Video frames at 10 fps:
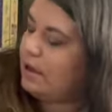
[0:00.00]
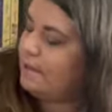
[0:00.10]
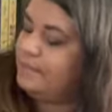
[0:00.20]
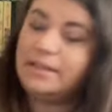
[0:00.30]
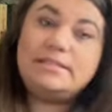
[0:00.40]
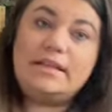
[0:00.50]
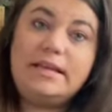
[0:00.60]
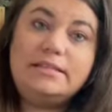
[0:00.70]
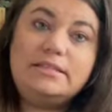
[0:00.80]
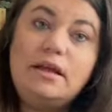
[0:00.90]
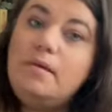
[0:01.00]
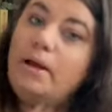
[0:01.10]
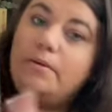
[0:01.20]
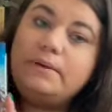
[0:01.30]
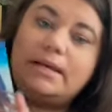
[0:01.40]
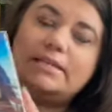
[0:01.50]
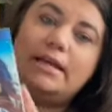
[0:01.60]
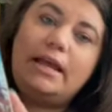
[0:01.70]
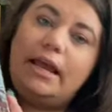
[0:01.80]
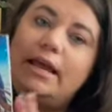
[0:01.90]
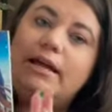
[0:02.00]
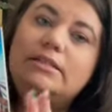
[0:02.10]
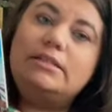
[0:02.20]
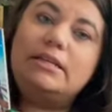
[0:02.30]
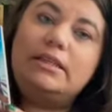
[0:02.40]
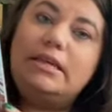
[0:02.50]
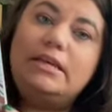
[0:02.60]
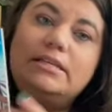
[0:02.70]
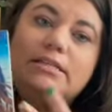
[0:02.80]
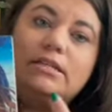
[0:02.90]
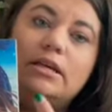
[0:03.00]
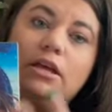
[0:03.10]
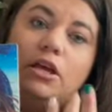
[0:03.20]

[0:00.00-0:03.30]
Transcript: this is by Ruby Dixon, and these